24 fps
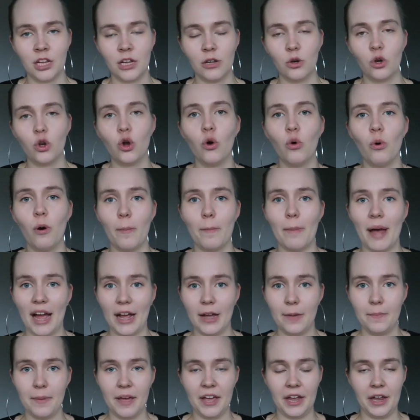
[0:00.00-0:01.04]
lower
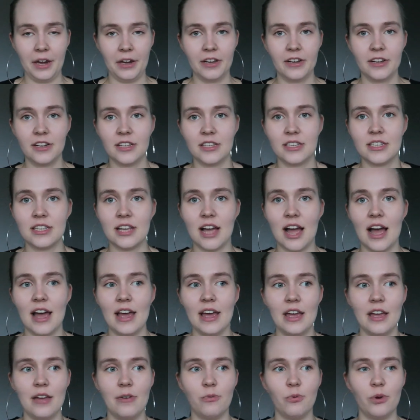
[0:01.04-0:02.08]
back pain because
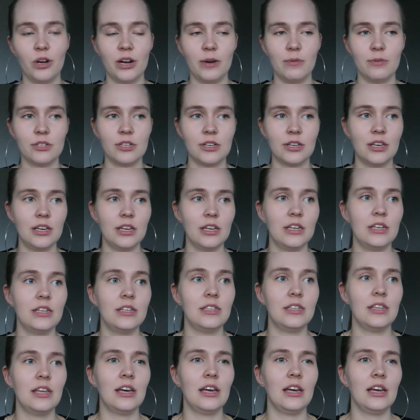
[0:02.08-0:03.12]
when I was a
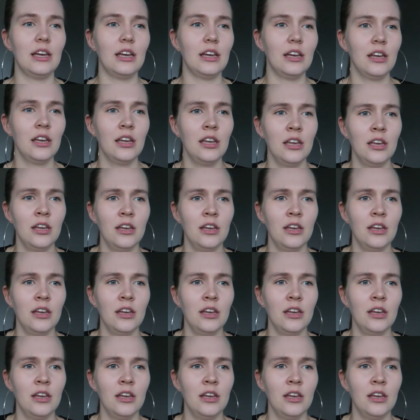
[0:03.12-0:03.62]
kid, they